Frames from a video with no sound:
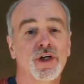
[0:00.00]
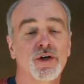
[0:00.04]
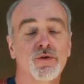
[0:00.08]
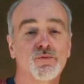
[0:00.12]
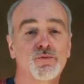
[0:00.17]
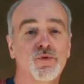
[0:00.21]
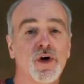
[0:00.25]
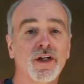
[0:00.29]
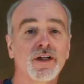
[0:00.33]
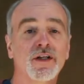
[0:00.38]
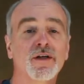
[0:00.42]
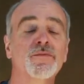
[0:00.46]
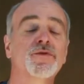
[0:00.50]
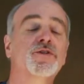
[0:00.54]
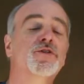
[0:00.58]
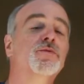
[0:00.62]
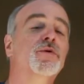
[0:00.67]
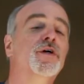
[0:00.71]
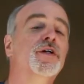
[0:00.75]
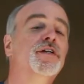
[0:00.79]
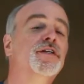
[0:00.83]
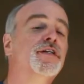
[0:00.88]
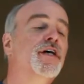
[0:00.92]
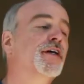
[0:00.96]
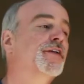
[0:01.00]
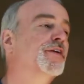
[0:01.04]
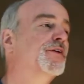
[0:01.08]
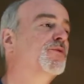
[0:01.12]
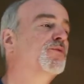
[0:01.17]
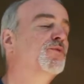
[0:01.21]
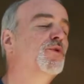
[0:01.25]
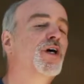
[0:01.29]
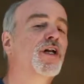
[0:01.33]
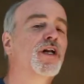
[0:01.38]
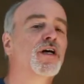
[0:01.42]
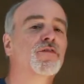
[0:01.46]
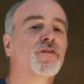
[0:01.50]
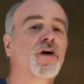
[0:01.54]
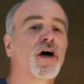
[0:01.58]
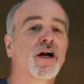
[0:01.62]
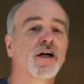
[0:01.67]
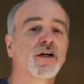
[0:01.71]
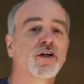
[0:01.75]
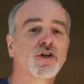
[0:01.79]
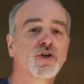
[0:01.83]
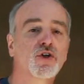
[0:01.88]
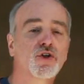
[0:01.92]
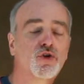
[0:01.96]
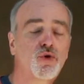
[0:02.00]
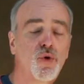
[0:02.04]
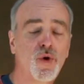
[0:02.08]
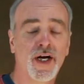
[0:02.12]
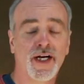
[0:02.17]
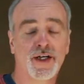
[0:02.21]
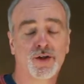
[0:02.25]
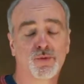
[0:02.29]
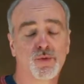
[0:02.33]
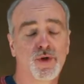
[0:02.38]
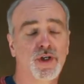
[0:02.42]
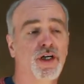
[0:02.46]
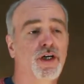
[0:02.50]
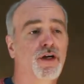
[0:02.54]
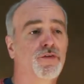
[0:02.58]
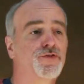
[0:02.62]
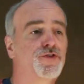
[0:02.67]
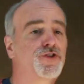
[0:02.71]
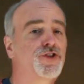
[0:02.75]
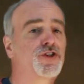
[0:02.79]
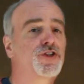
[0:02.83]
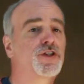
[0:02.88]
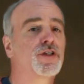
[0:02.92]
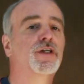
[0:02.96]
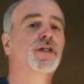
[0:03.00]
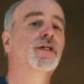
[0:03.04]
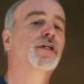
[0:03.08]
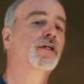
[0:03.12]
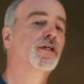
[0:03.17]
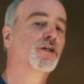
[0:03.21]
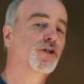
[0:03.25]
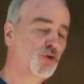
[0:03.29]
and welcome to another one of our quick riffs.